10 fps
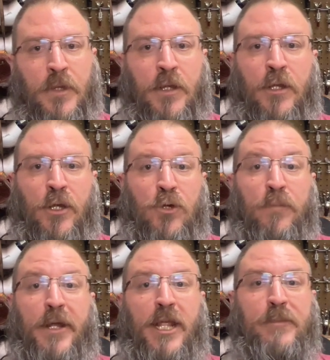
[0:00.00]
Hello,
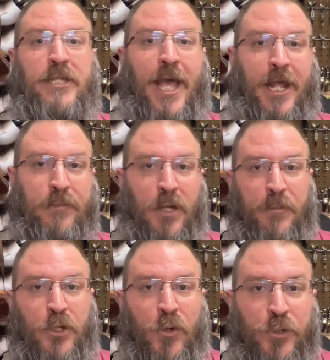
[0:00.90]
my name is Adam. I'm
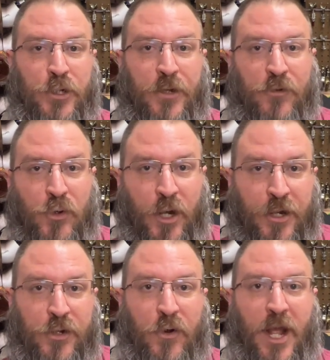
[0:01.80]
the owner of
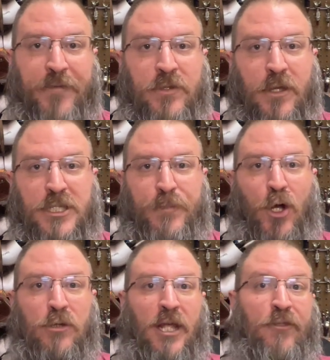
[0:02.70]
Agrarian Craft, a
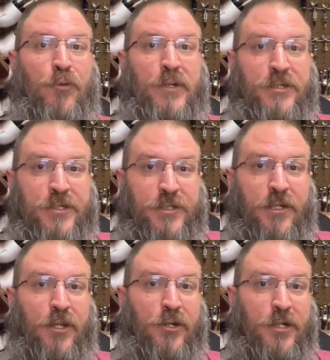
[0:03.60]
small leather business
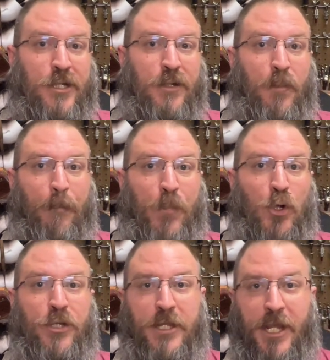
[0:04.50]
here in
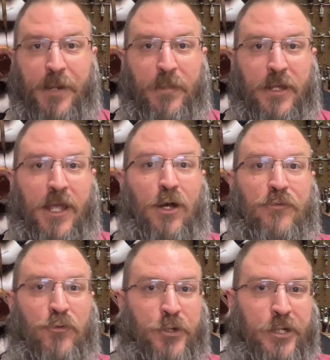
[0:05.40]
Burlingame,
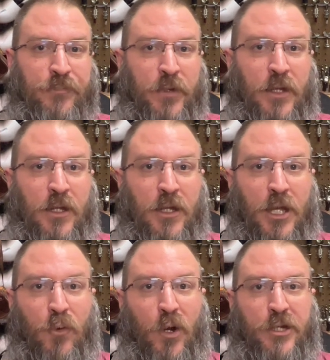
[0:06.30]
California.
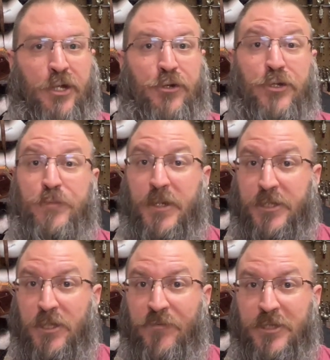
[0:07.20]
I wanted to introduce
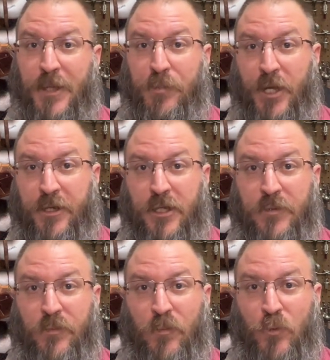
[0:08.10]
myself as I plan
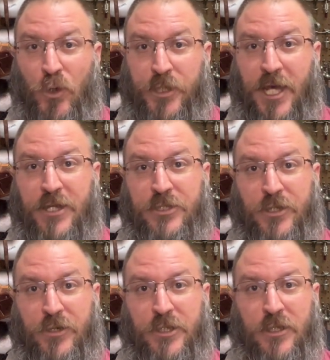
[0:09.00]
on rolling out a
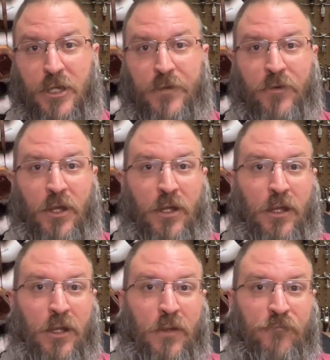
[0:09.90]
series of
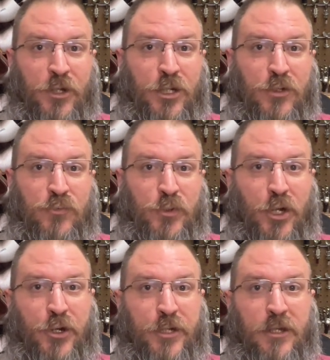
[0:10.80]
videos
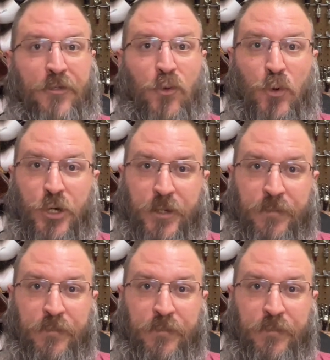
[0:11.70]
regarding leather work,